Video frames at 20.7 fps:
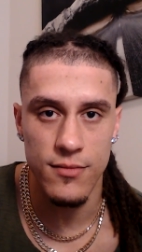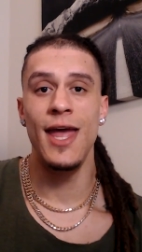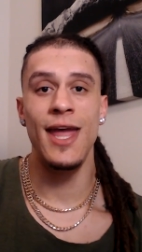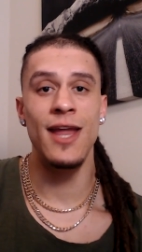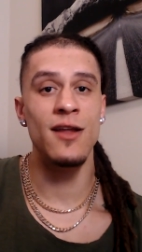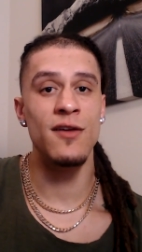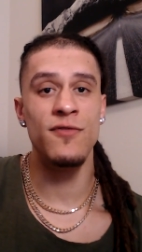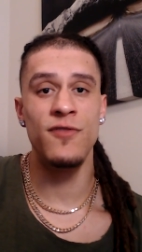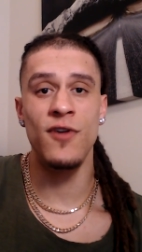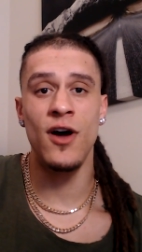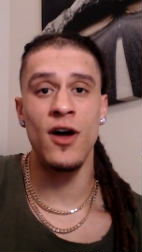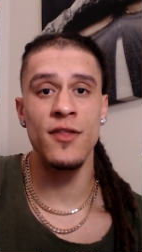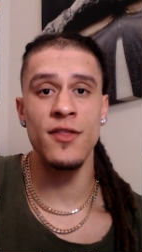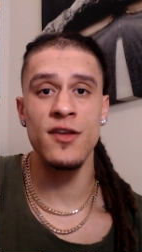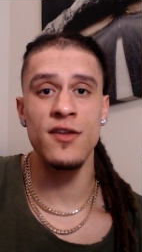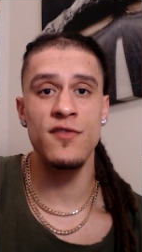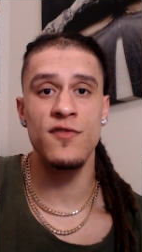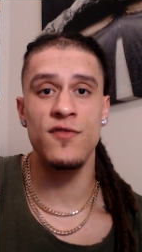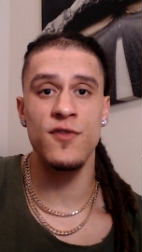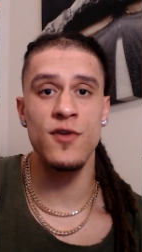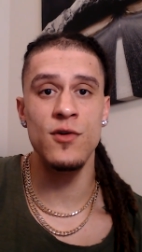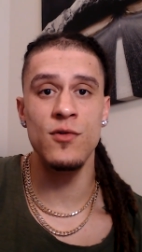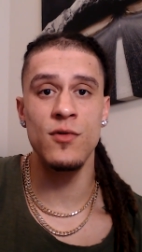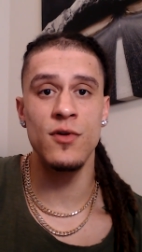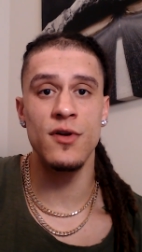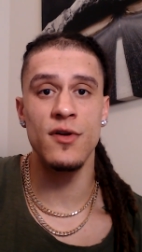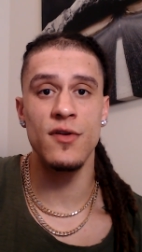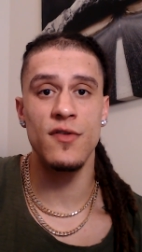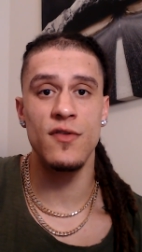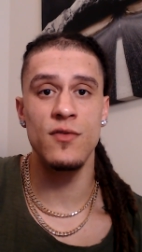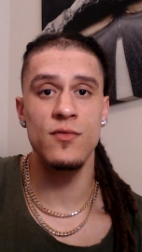And if all these
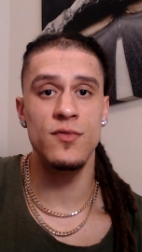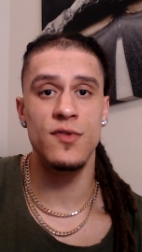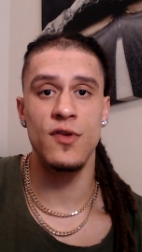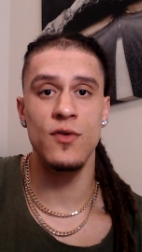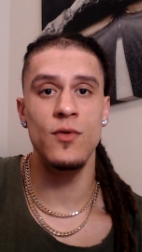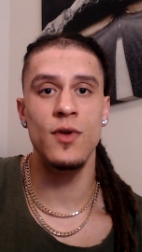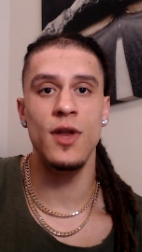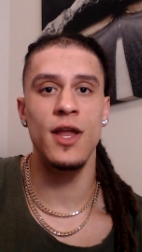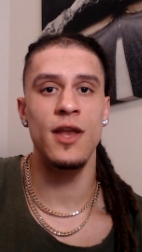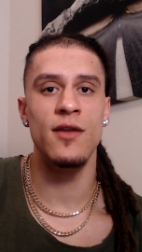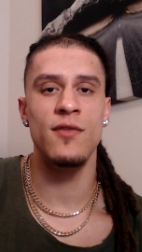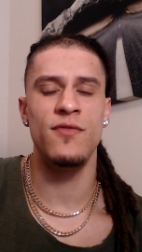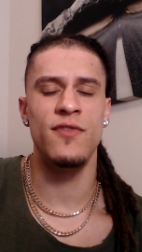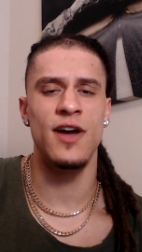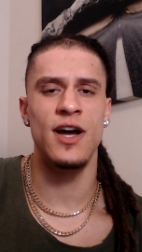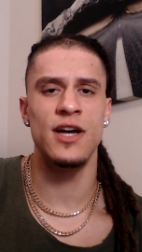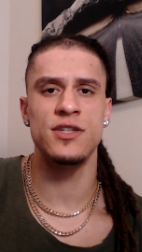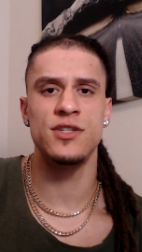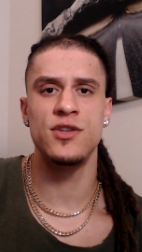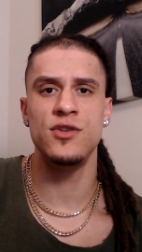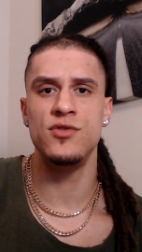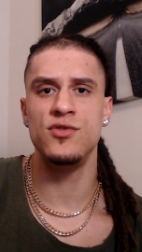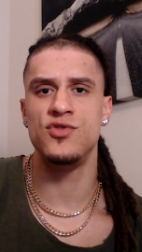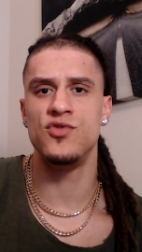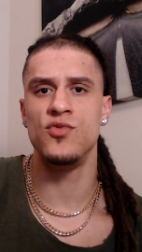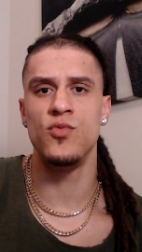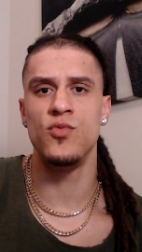viewers who tune into Fox News